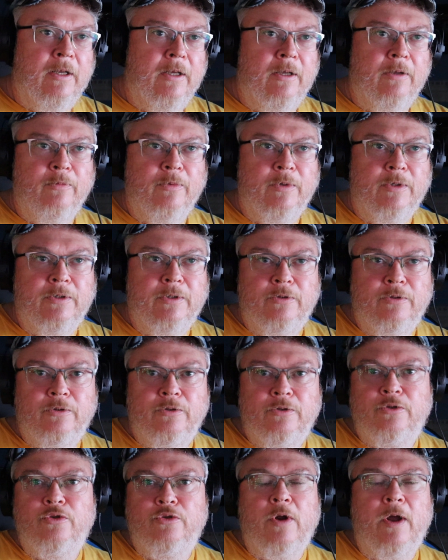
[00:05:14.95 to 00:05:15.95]
it
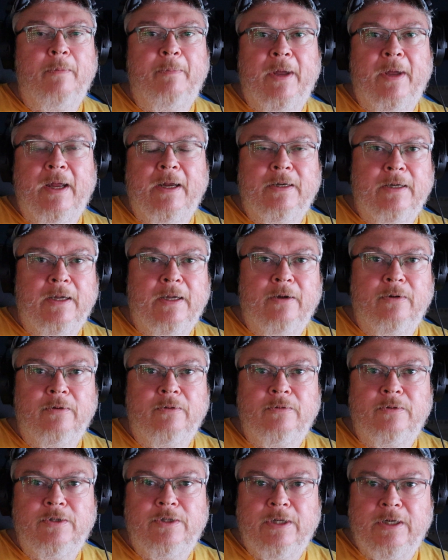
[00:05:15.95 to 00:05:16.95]
would drop back down
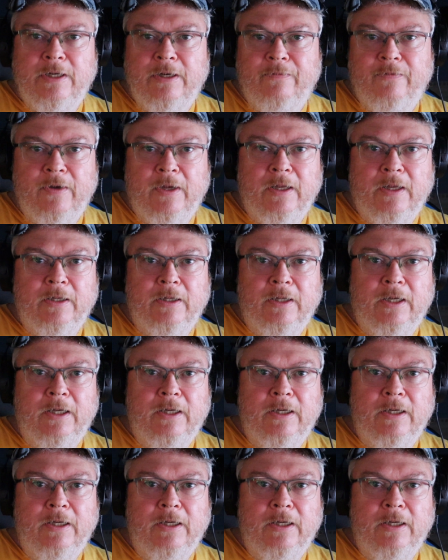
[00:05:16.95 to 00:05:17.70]
significantly.